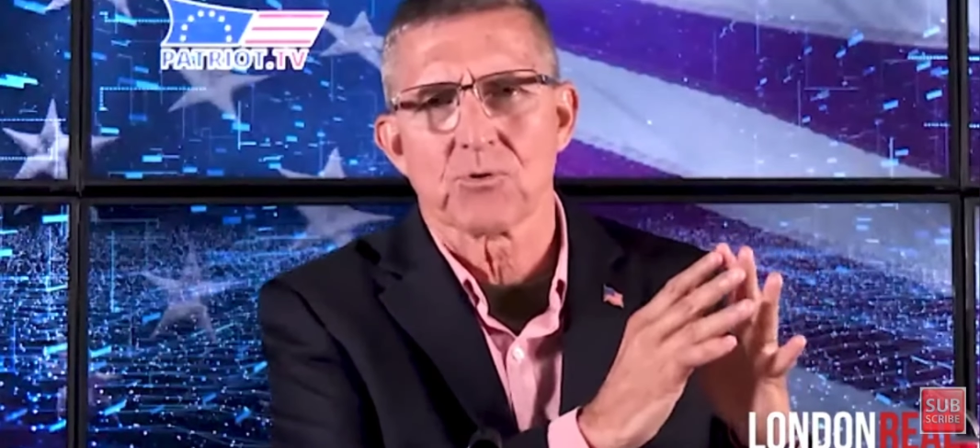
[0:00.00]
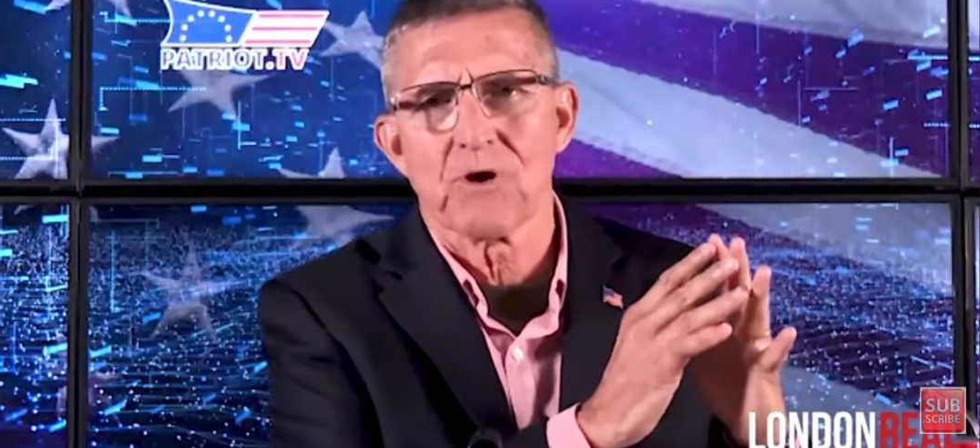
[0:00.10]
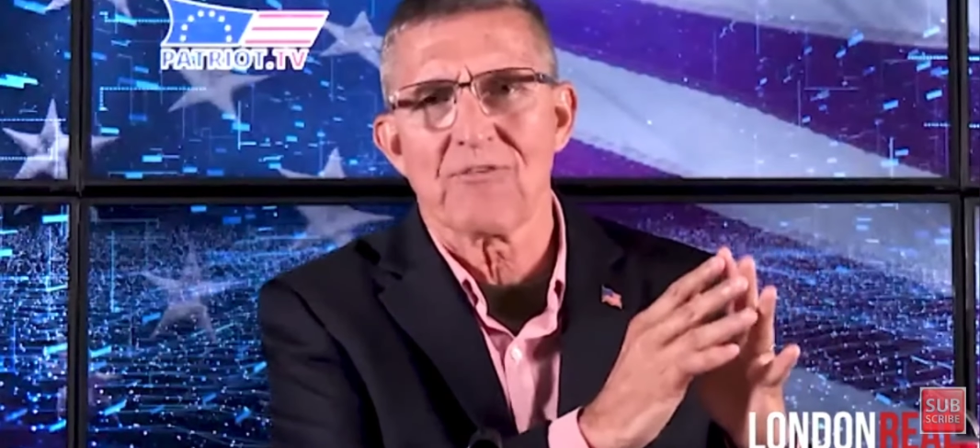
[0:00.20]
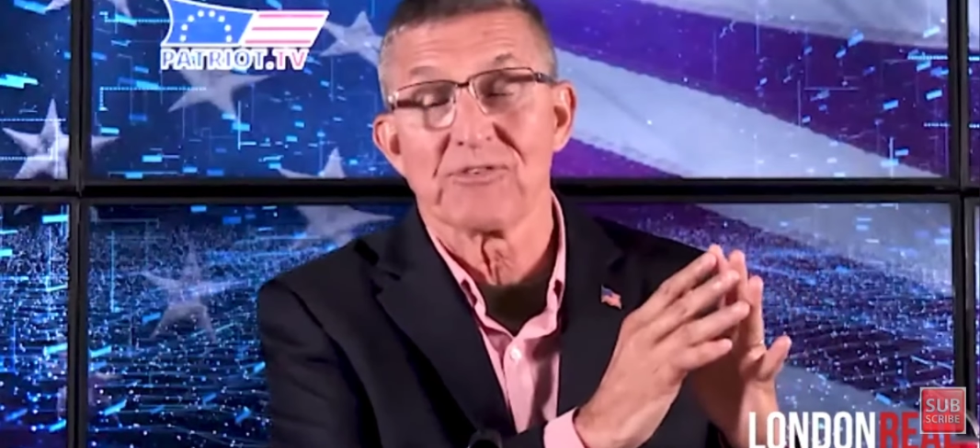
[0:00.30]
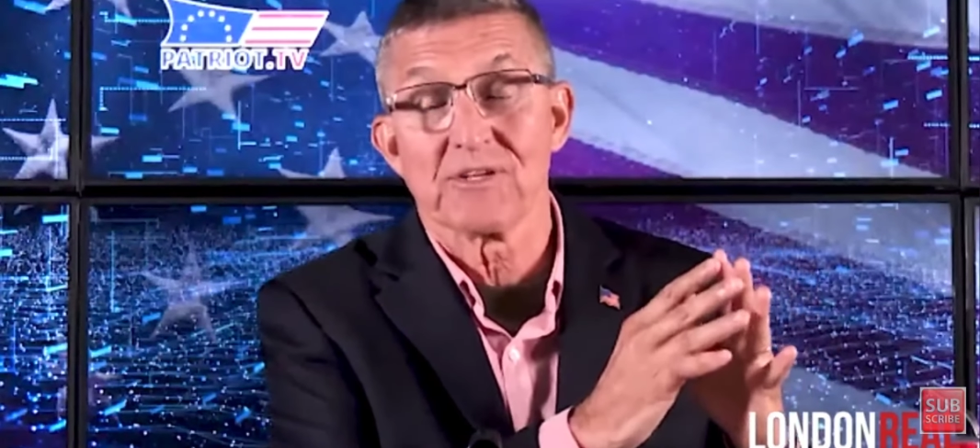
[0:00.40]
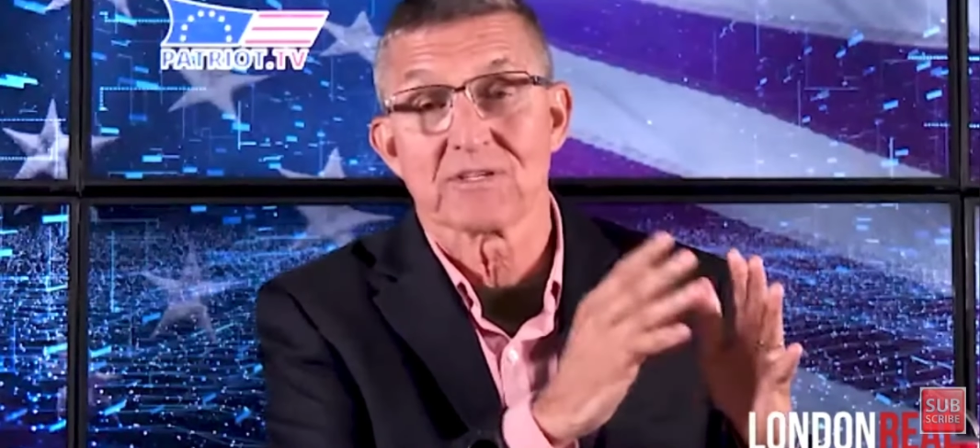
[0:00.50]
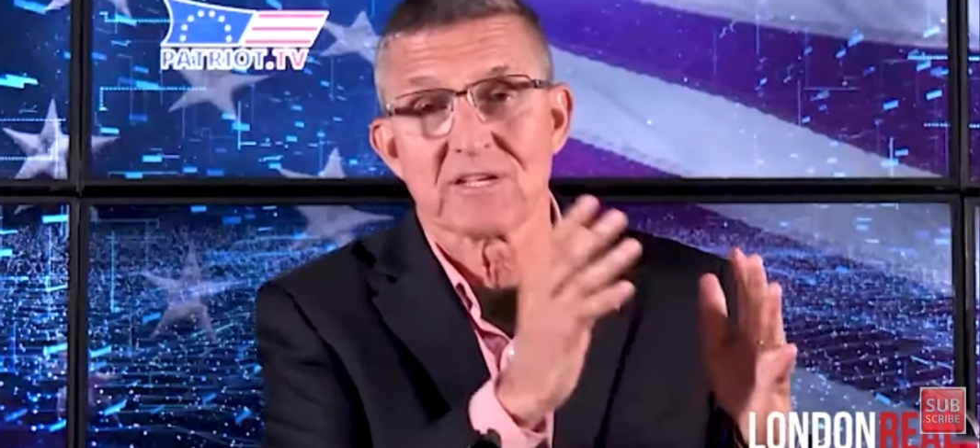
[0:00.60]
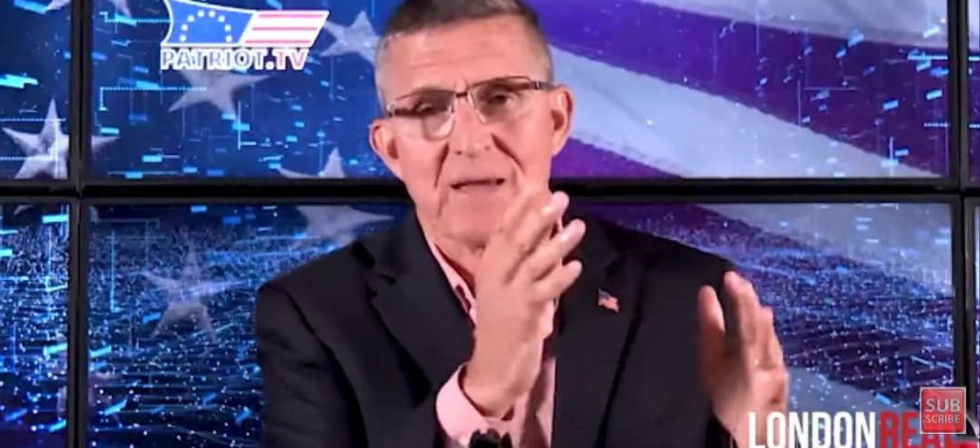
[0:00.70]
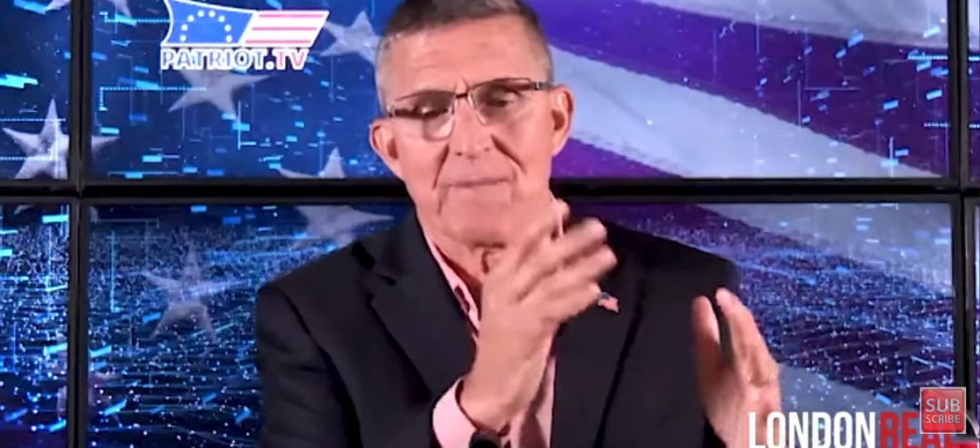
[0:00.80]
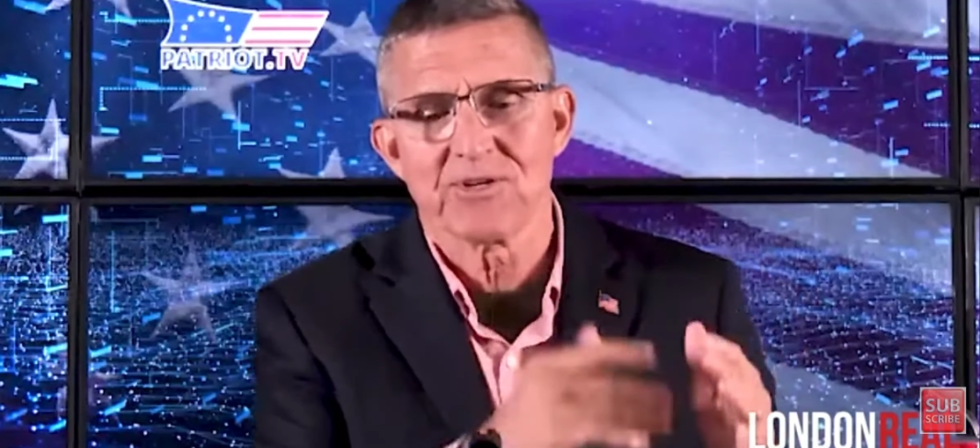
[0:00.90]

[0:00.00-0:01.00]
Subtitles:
roughly the same.